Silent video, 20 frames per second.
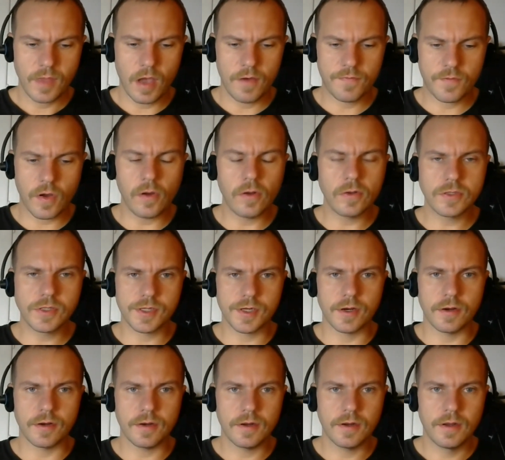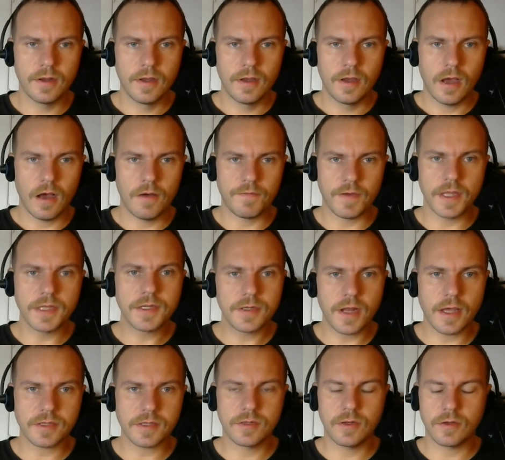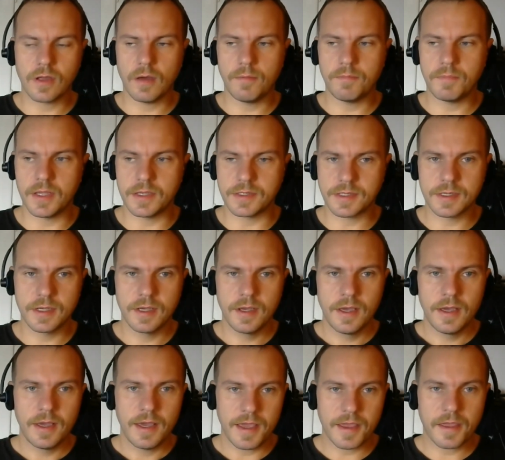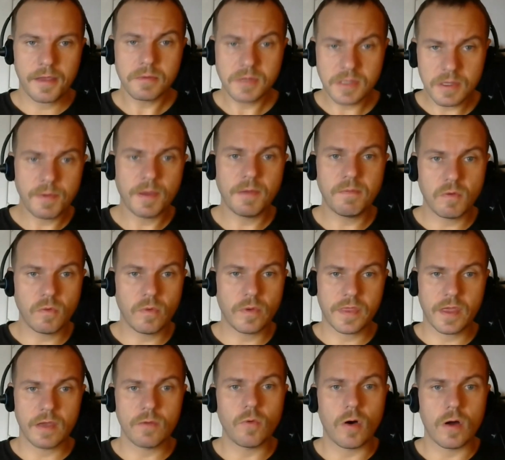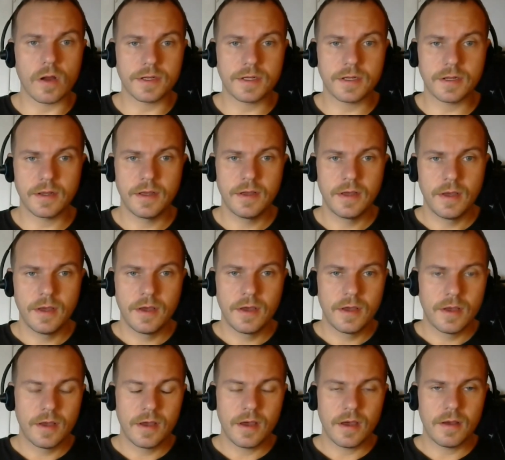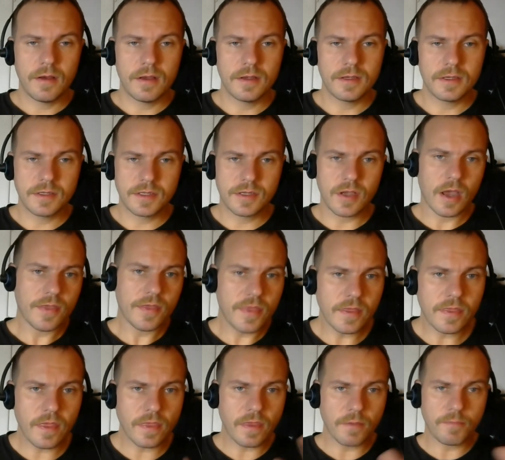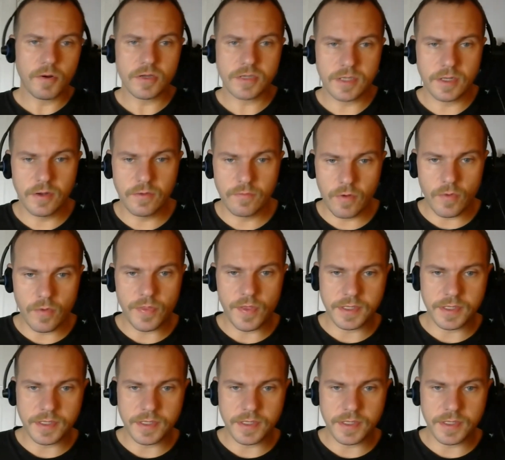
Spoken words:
of culture, of international companies. It gives the people what they want. So I think that the person who wrote